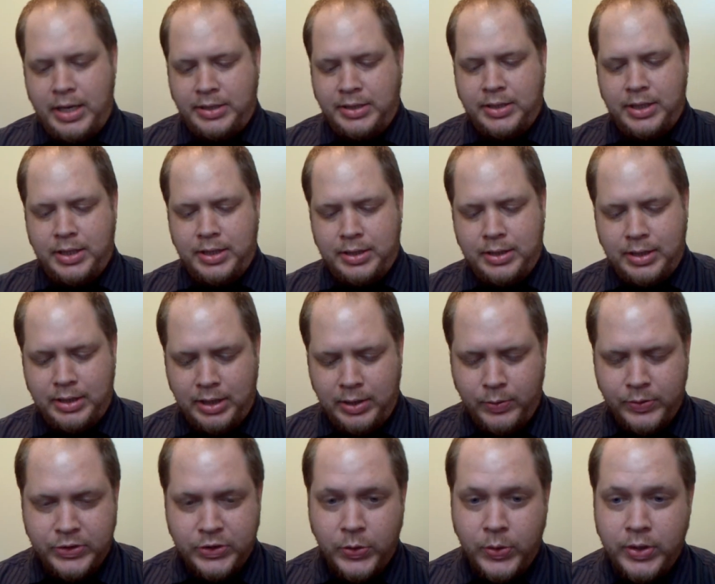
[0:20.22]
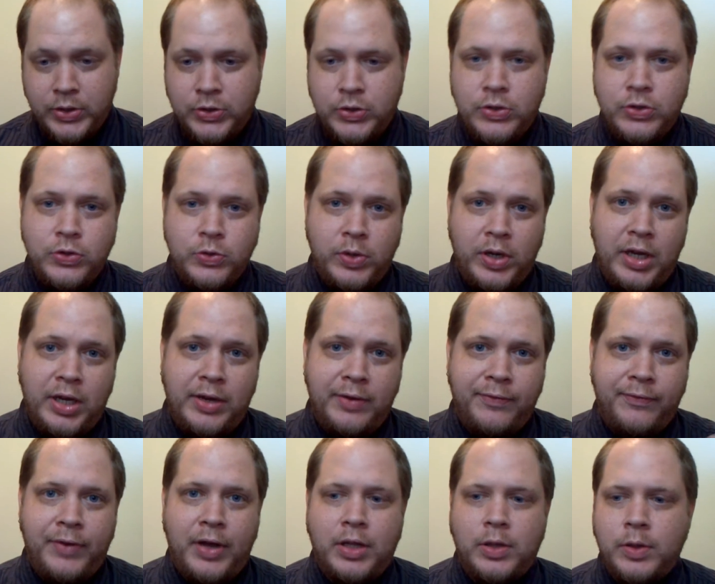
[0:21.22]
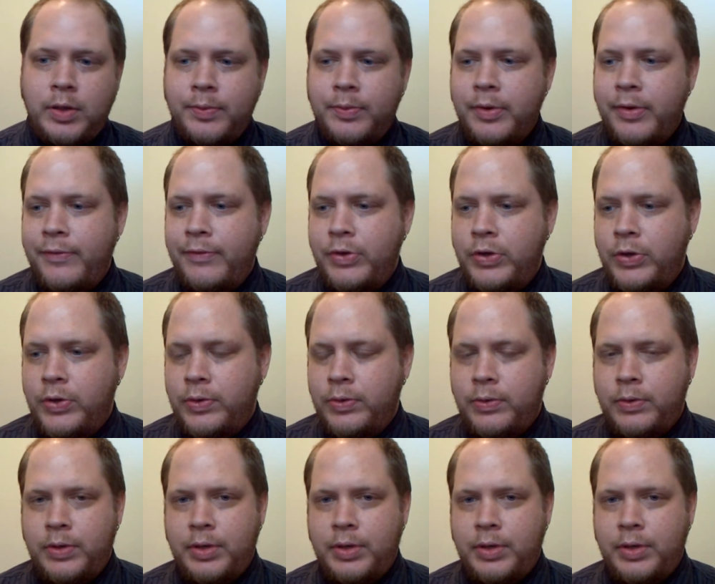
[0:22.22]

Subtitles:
said that I was going to do a follow-up review